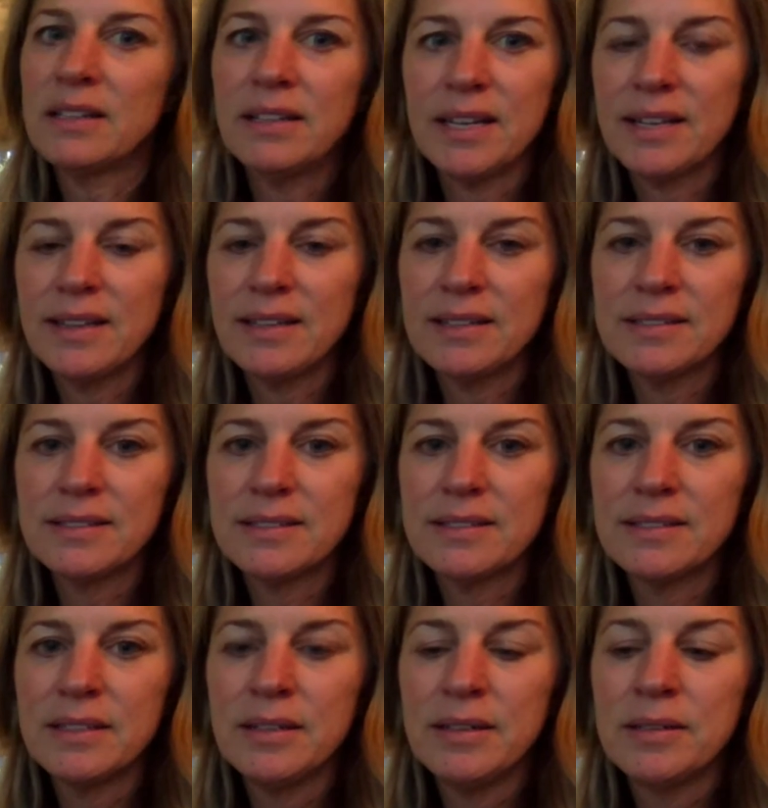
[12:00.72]
like this.
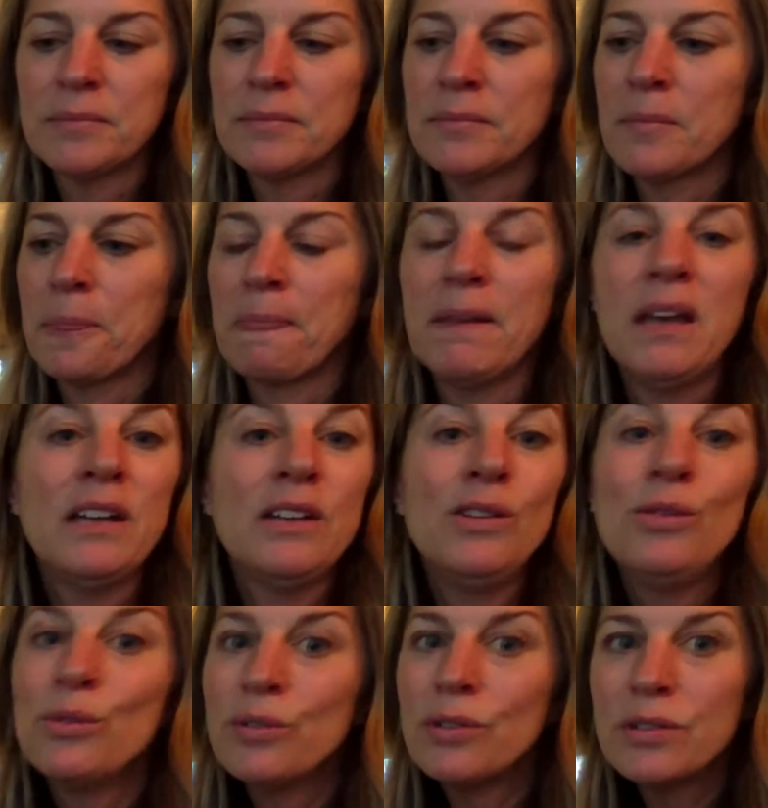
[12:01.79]
And
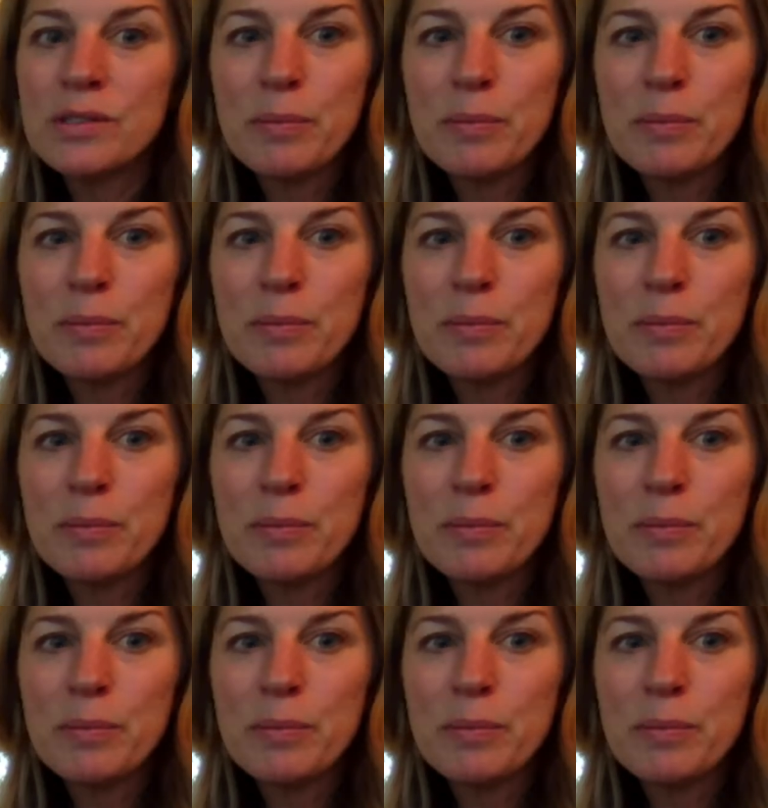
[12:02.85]
yours